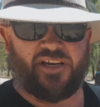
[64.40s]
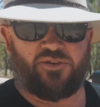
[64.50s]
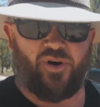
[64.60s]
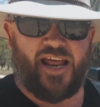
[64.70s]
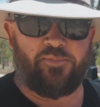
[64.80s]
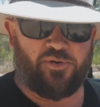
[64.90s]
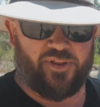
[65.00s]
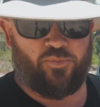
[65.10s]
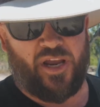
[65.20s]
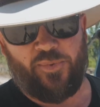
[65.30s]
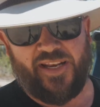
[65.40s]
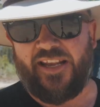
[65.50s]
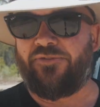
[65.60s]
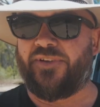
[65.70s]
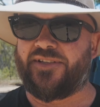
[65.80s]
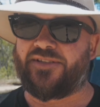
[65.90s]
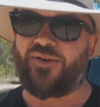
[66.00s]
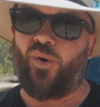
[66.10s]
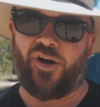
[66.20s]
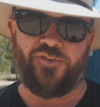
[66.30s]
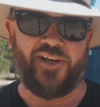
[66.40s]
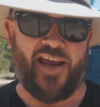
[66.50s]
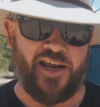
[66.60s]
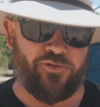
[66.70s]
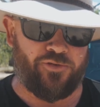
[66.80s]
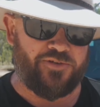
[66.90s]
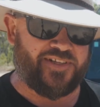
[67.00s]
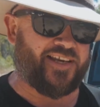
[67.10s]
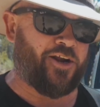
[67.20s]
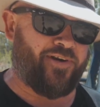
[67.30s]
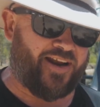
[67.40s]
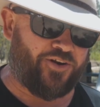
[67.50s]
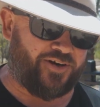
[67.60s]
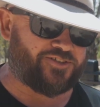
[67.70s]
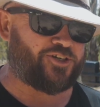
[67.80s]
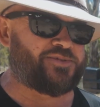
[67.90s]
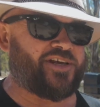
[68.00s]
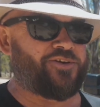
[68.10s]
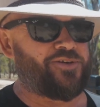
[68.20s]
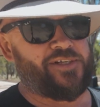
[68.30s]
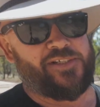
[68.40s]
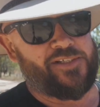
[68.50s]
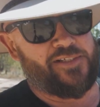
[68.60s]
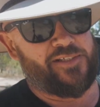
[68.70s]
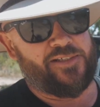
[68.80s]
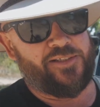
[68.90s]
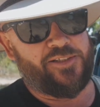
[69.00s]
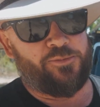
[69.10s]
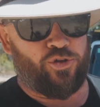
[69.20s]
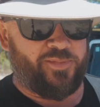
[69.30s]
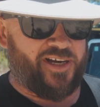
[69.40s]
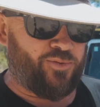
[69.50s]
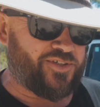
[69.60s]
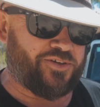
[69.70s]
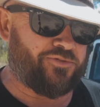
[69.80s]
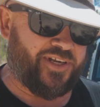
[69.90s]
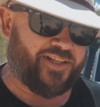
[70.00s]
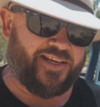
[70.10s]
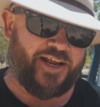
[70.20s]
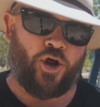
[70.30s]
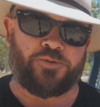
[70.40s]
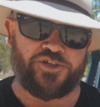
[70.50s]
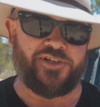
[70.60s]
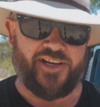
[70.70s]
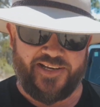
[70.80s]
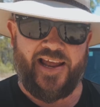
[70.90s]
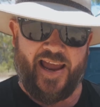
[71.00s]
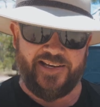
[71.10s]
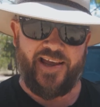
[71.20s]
been quite happy with it. Where we live is quite a few kangaroos that get around at night time, so the bull bar wasn't really an option. It had